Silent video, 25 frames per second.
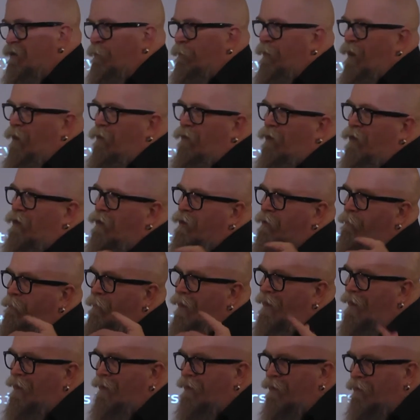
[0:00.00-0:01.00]
about
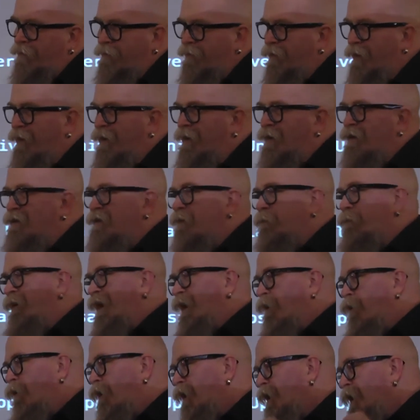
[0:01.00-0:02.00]
automating things,
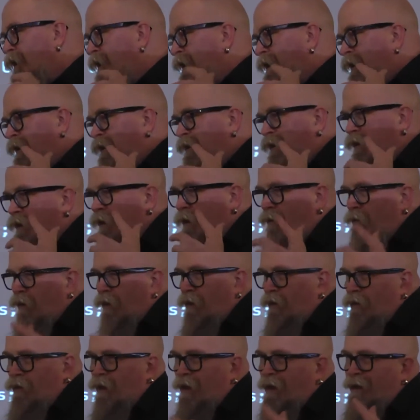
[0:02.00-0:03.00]
about
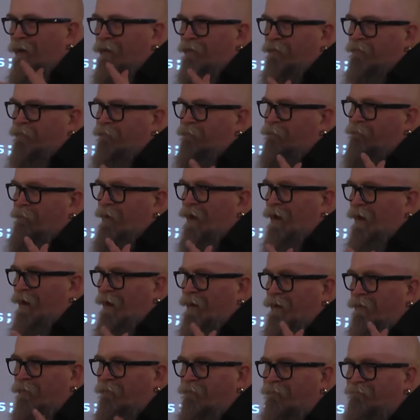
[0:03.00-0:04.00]
a lot of
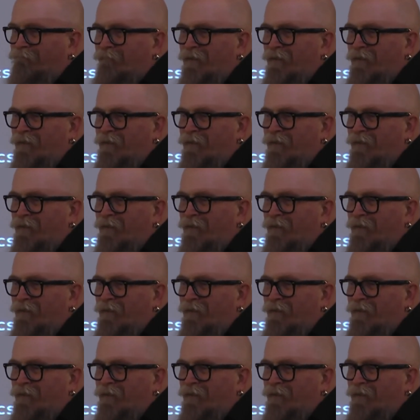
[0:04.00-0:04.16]
kind of